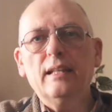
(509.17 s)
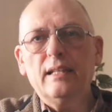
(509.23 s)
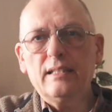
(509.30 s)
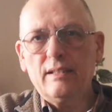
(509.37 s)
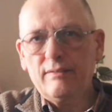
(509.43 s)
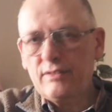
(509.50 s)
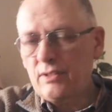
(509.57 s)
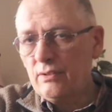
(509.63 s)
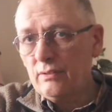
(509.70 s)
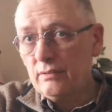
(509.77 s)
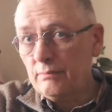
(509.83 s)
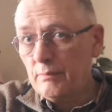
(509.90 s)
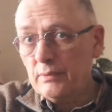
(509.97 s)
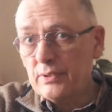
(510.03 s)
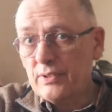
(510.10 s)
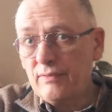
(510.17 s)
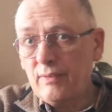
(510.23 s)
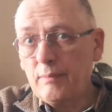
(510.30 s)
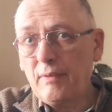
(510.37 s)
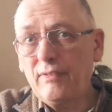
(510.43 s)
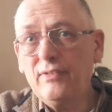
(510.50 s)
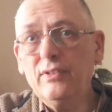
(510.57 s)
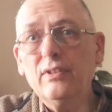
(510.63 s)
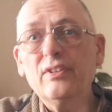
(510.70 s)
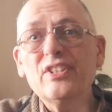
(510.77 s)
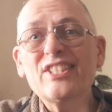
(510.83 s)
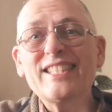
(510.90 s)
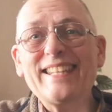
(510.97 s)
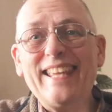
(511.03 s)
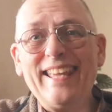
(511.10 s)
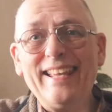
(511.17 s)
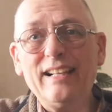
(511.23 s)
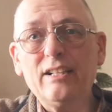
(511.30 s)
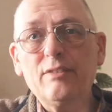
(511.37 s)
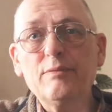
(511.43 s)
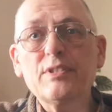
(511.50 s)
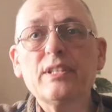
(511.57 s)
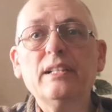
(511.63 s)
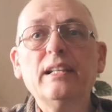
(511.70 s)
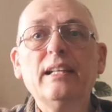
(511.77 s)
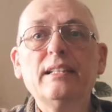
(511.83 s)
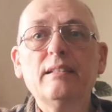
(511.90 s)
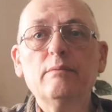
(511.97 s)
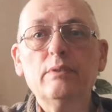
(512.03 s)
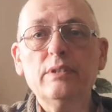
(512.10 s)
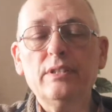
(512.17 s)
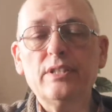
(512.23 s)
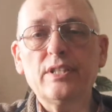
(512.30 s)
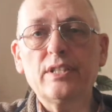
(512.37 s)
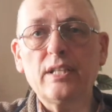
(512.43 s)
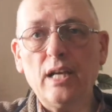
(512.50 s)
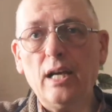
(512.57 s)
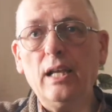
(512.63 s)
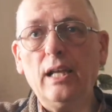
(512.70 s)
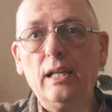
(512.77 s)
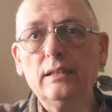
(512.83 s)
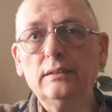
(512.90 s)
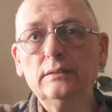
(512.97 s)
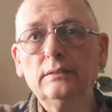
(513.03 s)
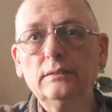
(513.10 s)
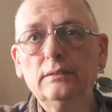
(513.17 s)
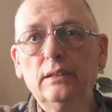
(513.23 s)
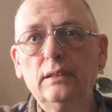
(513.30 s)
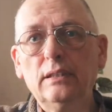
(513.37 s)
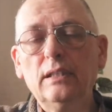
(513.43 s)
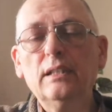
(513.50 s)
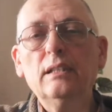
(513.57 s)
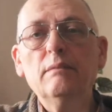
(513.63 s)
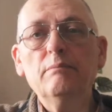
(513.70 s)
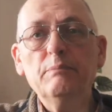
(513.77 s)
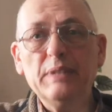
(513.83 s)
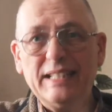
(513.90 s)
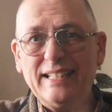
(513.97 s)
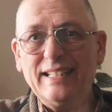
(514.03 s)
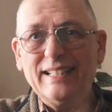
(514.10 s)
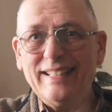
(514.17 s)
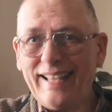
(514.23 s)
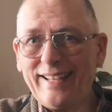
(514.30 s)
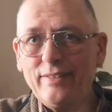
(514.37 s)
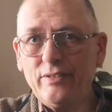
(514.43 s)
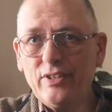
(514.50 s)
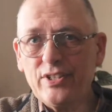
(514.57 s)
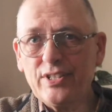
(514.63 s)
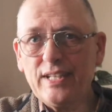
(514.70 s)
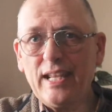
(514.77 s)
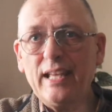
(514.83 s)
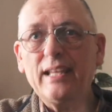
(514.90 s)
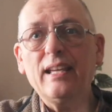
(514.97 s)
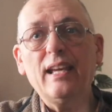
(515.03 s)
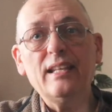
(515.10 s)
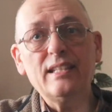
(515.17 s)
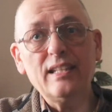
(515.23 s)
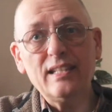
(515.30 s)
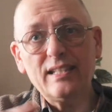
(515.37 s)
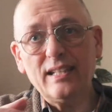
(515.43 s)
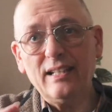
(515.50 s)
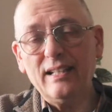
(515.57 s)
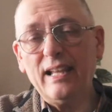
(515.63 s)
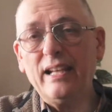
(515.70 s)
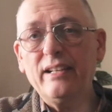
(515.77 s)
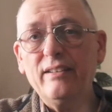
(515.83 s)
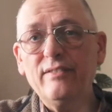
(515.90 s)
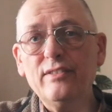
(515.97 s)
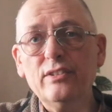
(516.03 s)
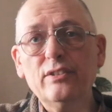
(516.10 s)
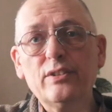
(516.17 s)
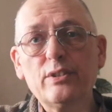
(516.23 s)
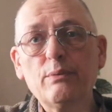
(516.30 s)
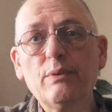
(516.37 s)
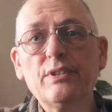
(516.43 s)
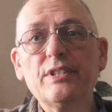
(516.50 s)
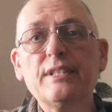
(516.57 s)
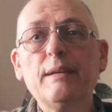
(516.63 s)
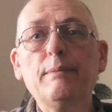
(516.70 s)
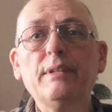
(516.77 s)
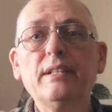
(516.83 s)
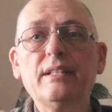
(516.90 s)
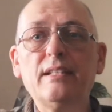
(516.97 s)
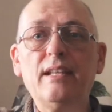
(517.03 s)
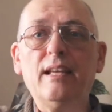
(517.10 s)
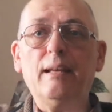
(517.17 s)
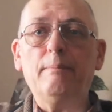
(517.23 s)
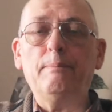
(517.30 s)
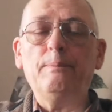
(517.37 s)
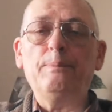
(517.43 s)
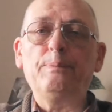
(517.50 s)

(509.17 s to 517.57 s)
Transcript: As I've told most of you before, scale comes from the Latin word scala, meaning ladder or staircase. It's a ladder of notes 1 step at a time.